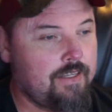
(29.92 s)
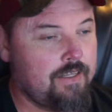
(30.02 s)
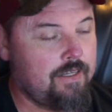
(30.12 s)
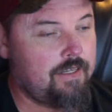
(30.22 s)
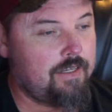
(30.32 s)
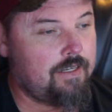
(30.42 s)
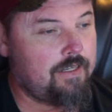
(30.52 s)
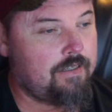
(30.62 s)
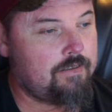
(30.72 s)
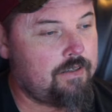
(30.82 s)

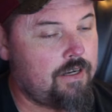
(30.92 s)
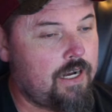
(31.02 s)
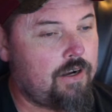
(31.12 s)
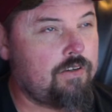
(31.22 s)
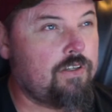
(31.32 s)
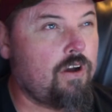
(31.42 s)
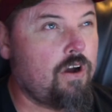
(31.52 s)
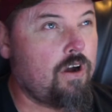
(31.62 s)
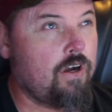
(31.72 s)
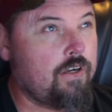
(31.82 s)
Our
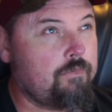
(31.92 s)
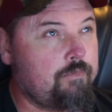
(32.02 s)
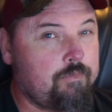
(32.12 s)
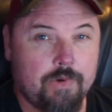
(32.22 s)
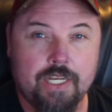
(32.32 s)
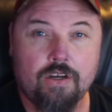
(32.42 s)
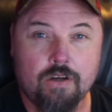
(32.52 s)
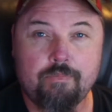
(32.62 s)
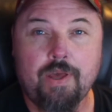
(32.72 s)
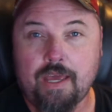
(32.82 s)
dog, my
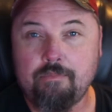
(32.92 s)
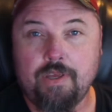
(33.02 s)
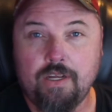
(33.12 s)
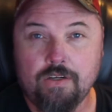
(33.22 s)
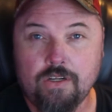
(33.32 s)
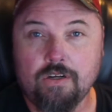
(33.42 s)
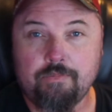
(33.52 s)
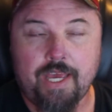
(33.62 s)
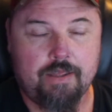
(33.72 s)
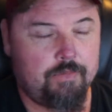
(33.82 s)
dog
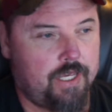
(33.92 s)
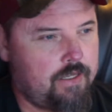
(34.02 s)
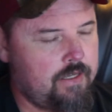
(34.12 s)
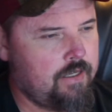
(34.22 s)
Padm'e,